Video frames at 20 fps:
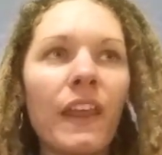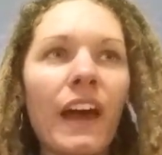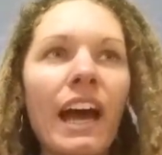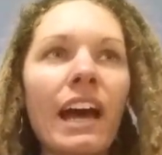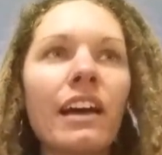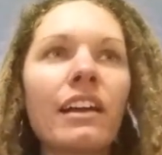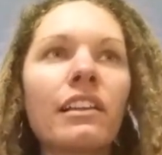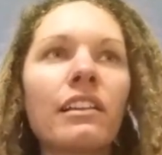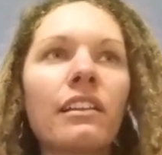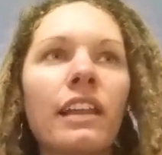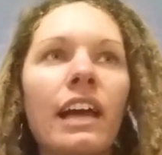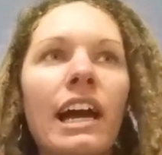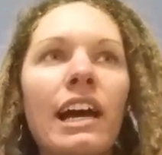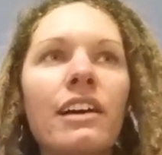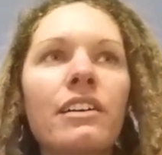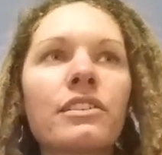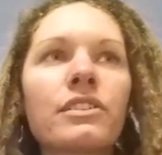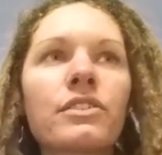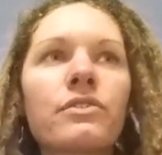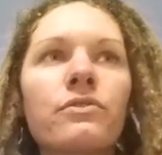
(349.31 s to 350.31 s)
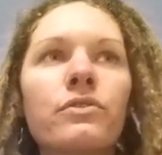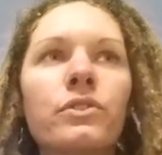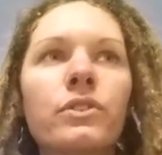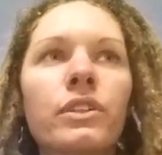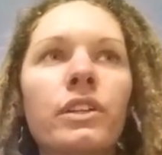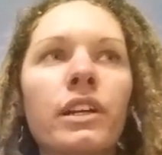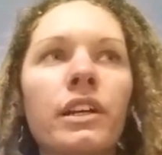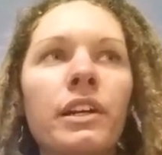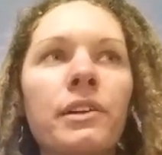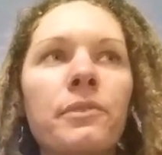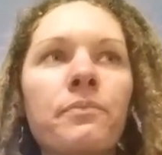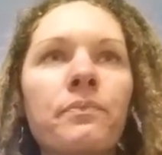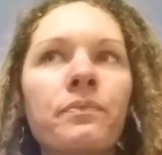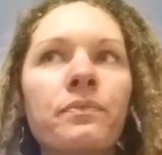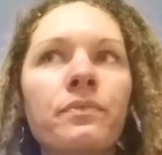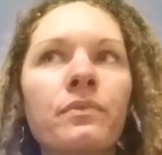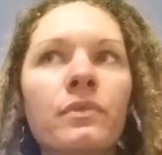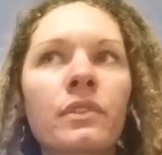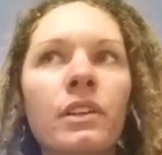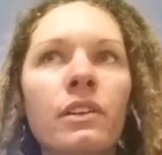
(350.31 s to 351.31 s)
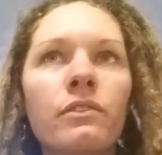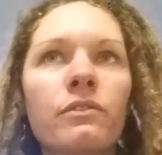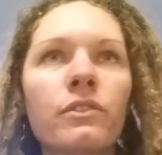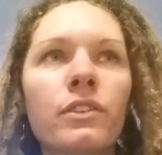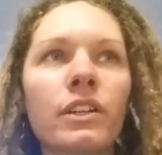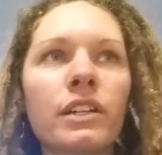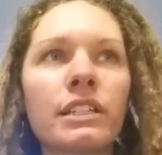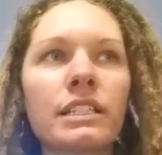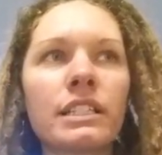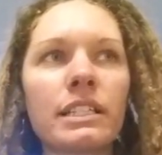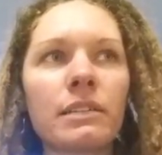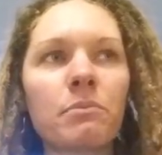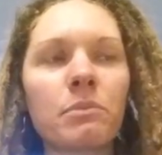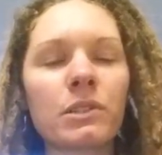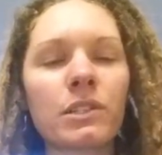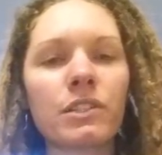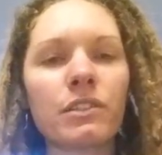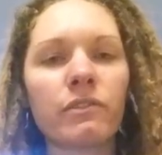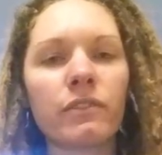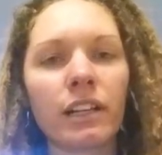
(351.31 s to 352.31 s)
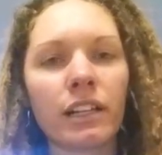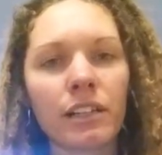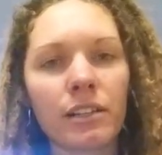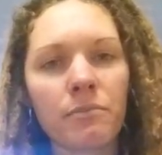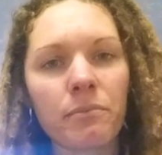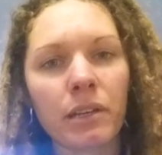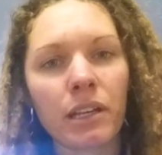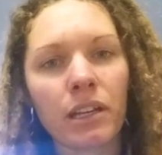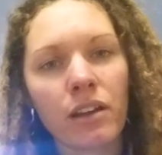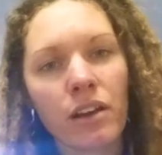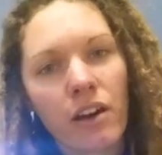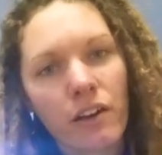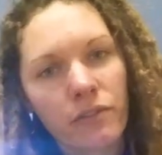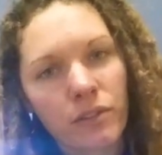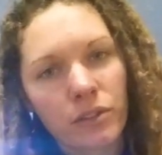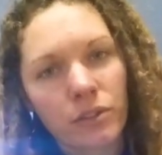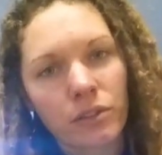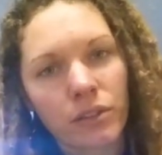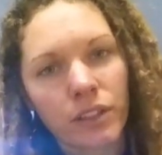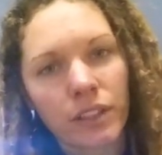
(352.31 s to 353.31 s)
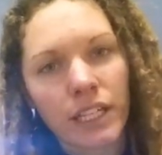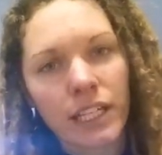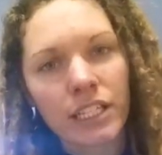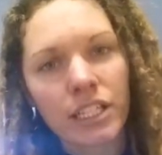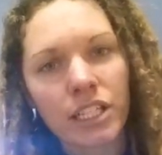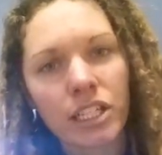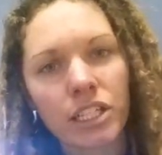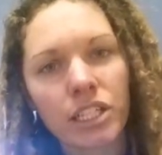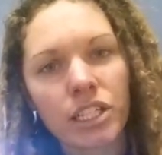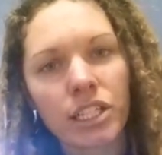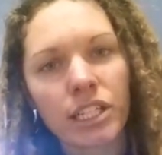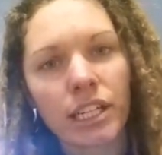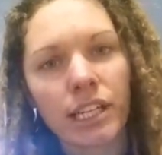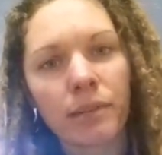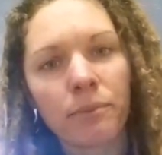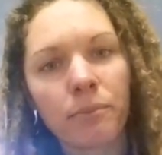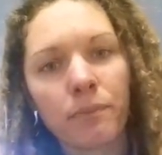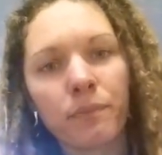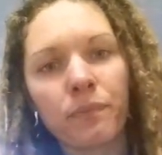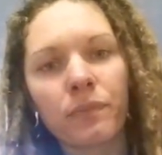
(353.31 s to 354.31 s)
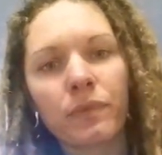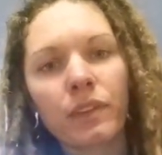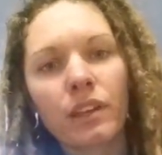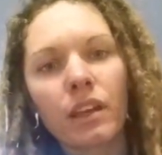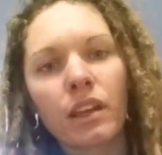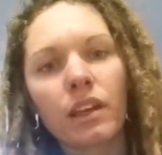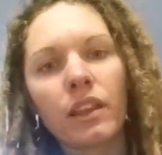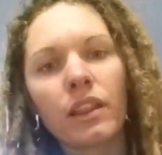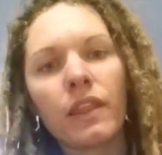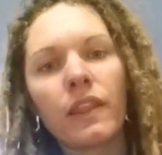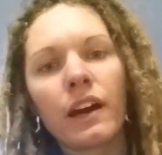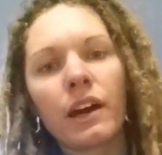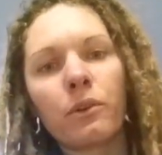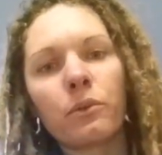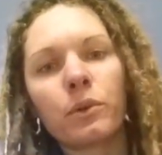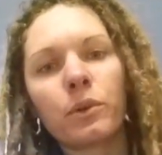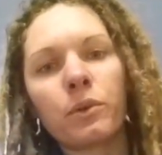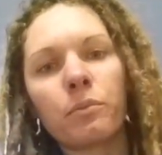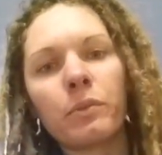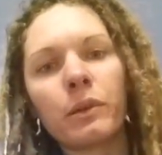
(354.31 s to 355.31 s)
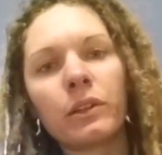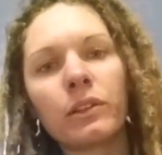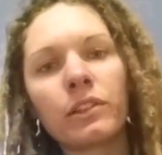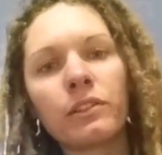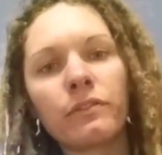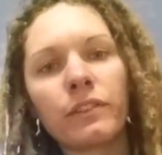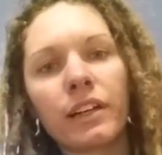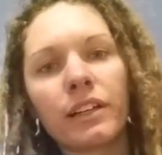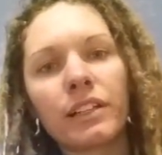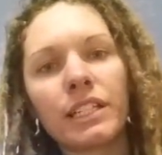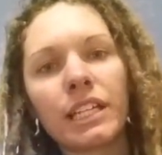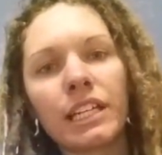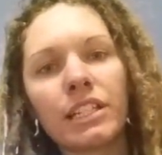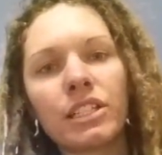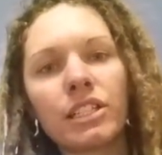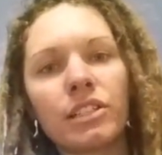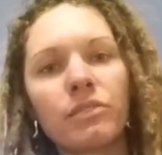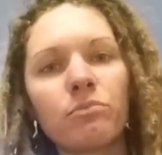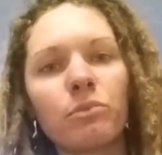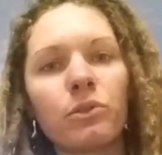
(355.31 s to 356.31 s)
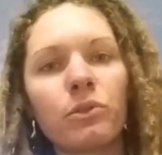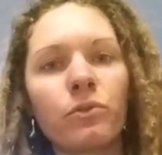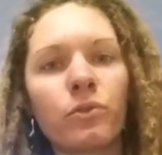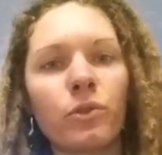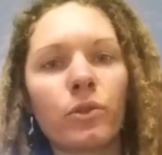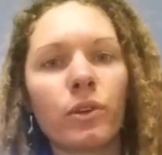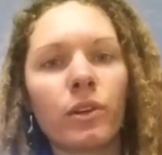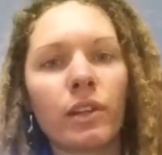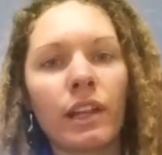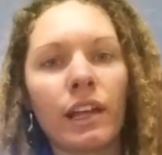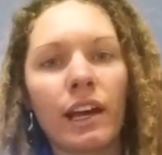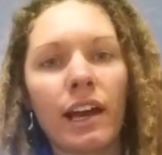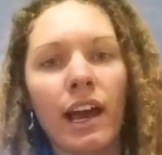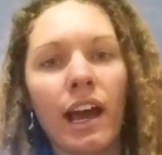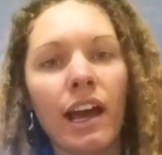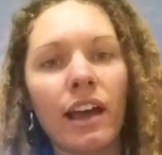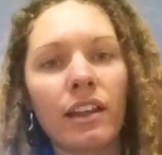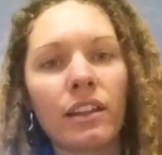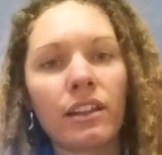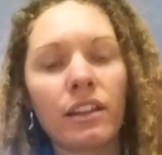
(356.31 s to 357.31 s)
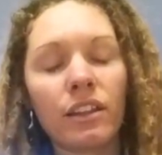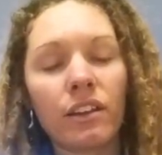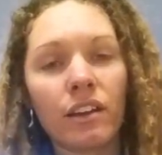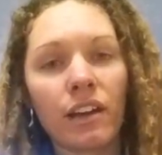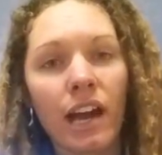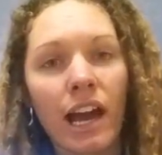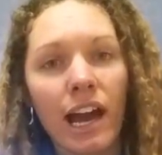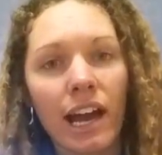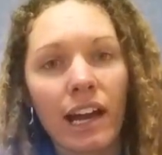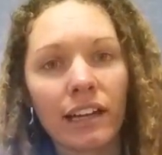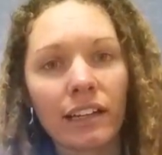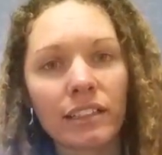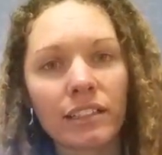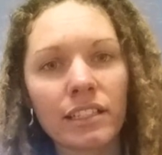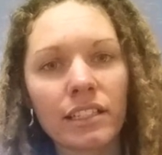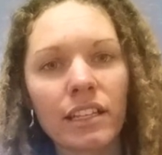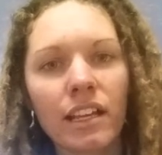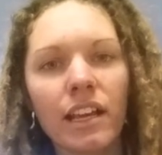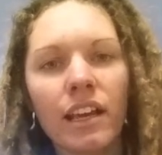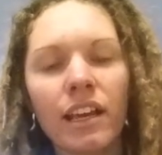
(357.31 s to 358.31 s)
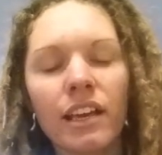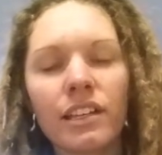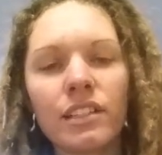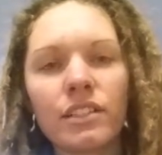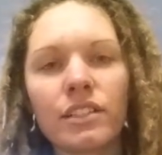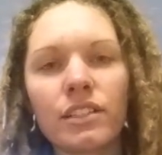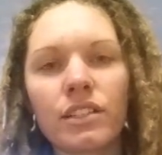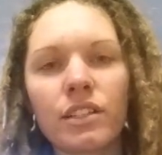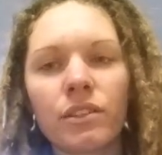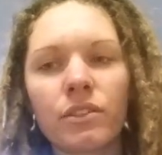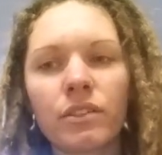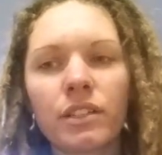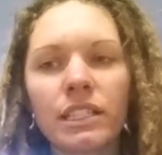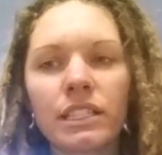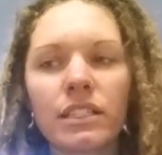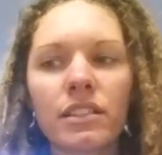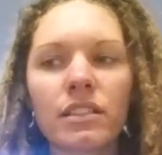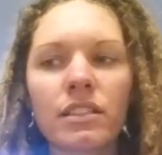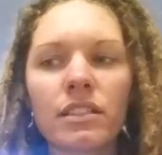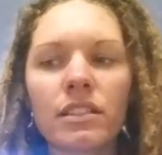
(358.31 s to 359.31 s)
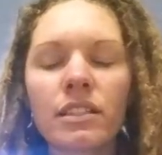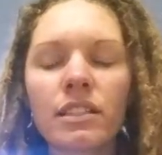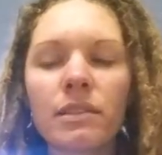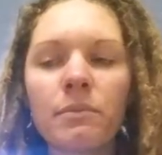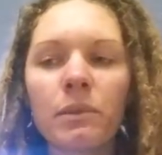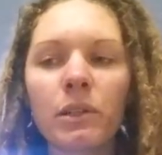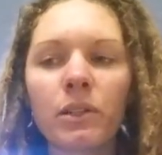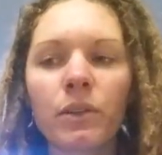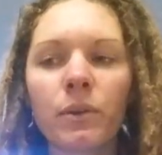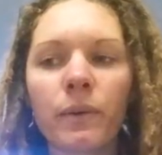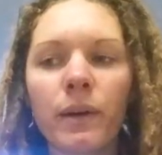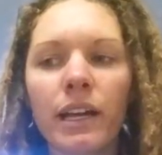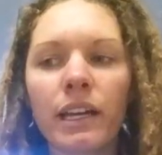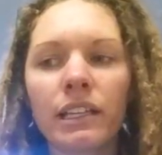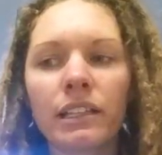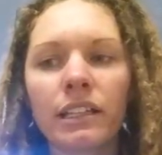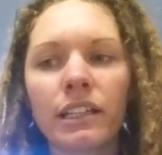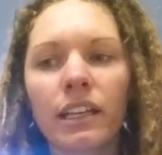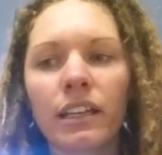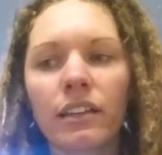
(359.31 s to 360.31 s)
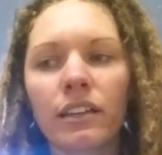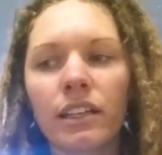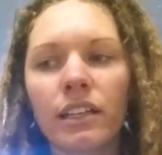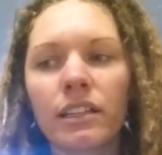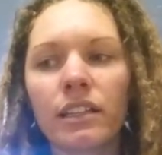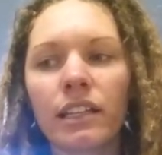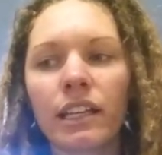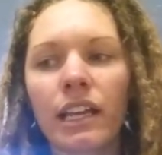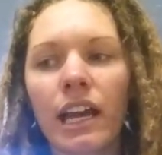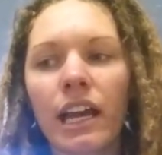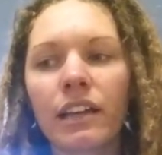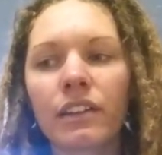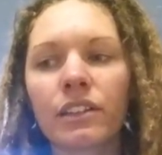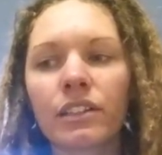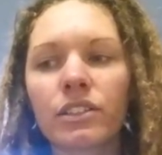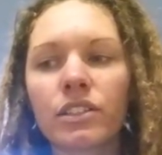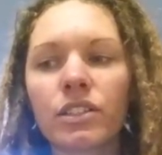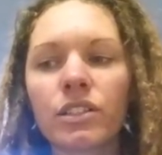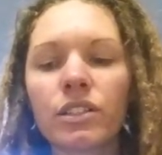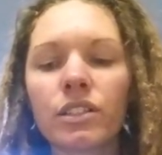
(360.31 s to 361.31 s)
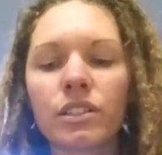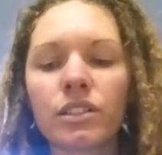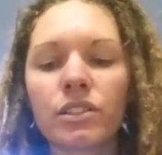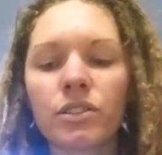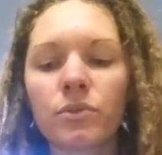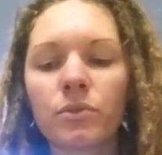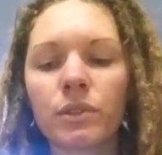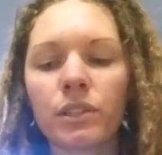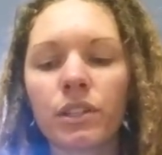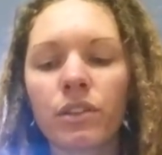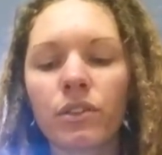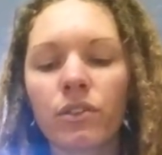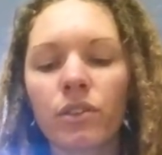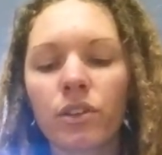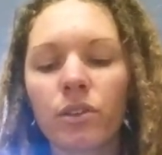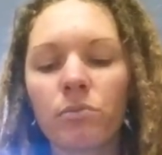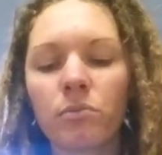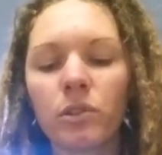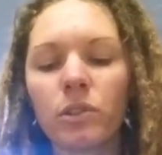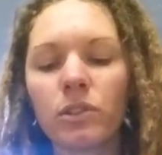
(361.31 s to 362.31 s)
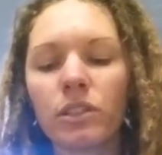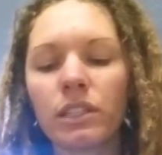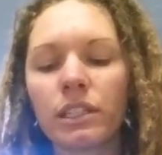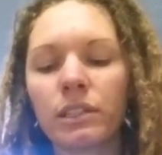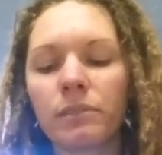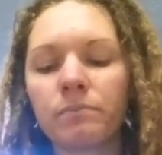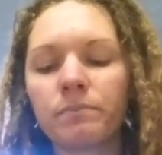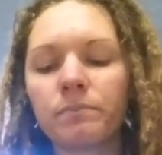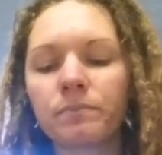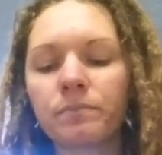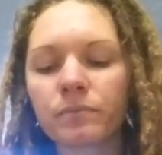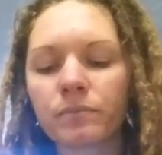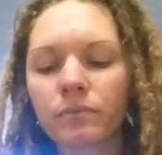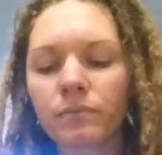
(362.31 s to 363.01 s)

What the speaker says: that allows for a deeper development of the relationship that will build a foundation before the act. And so it's a similar way in the Catholic Church with communion